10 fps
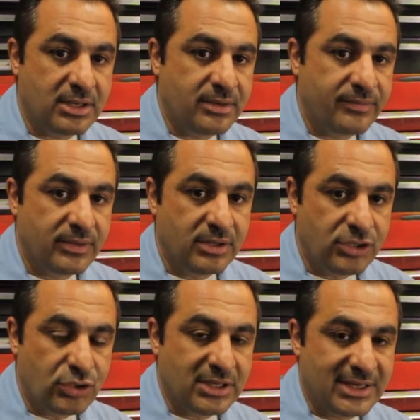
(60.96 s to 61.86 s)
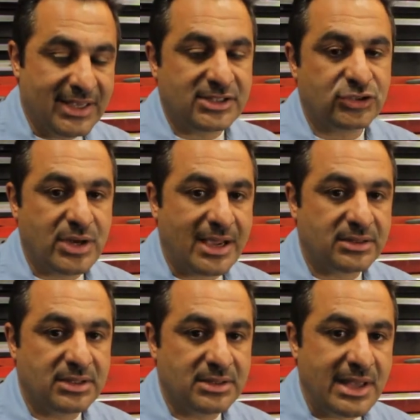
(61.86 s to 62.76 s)
then you can
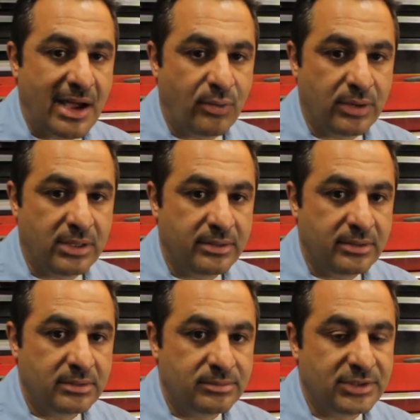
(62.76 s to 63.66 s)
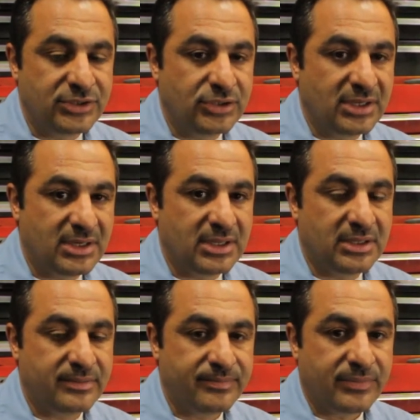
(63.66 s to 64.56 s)
extract it that way. But if you're
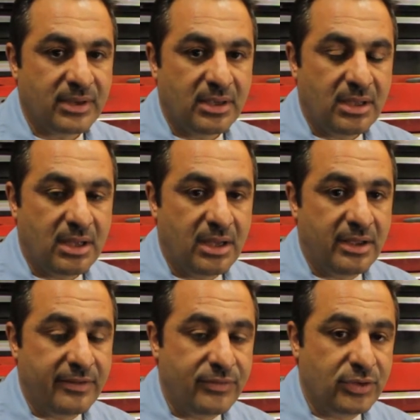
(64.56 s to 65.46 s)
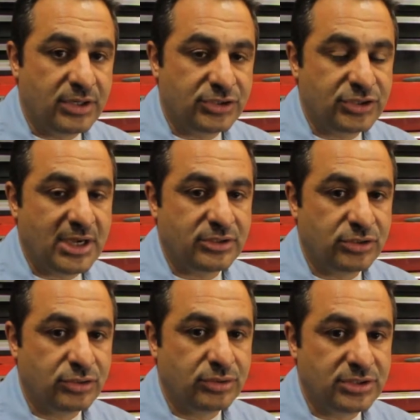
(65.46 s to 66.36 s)
gonna try to
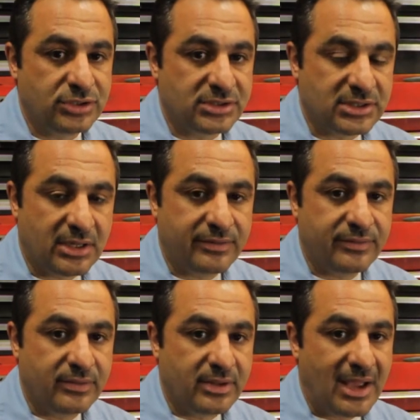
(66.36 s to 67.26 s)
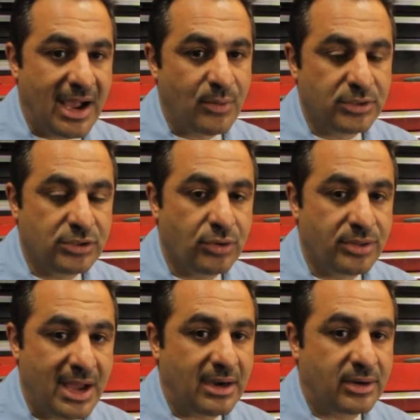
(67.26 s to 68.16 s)
do it yourself, I would go
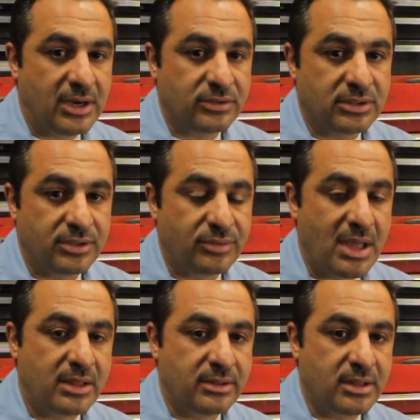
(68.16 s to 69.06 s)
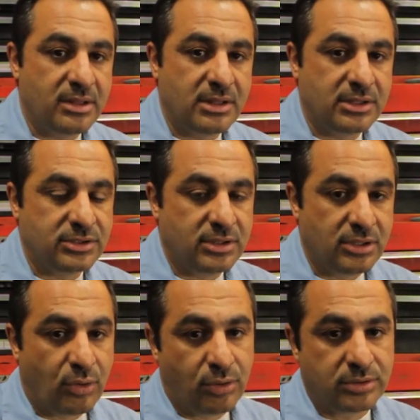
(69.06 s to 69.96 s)
that route rather than the
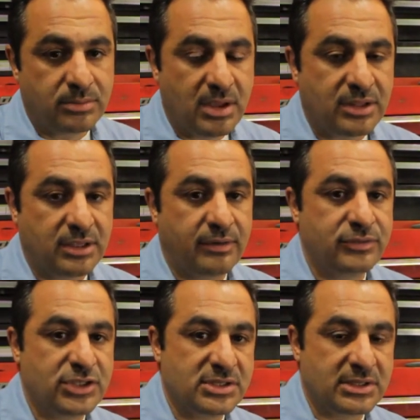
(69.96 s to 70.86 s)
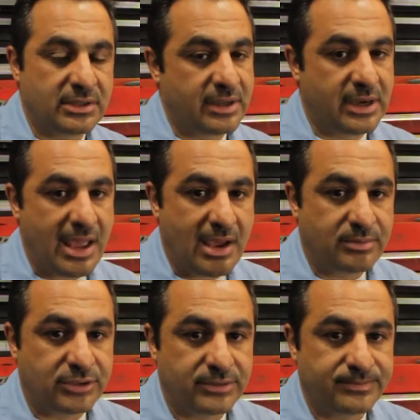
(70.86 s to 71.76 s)
old method of chisel and a
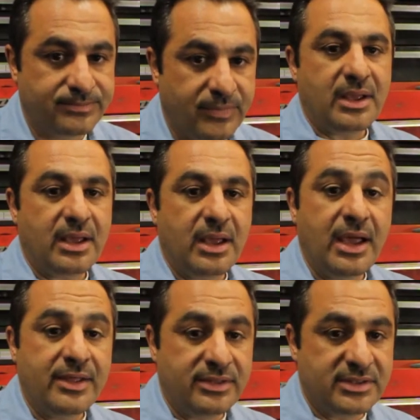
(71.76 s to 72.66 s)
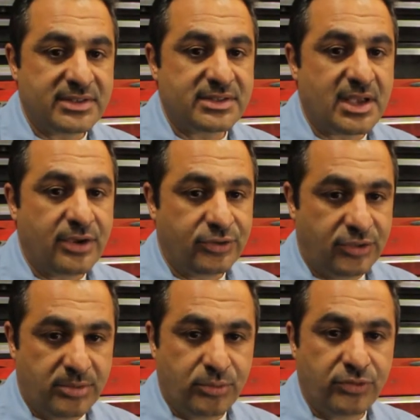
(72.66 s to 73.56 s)
hammer. And this is how you
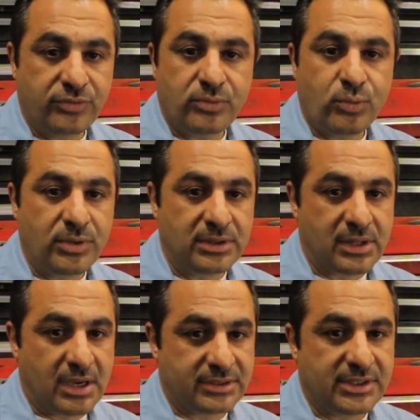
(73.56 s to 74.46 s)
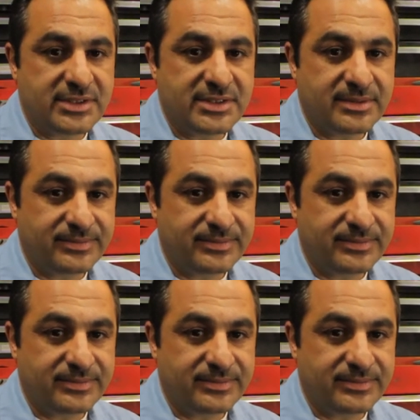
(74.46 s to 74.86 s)
remove wheel lock nuts.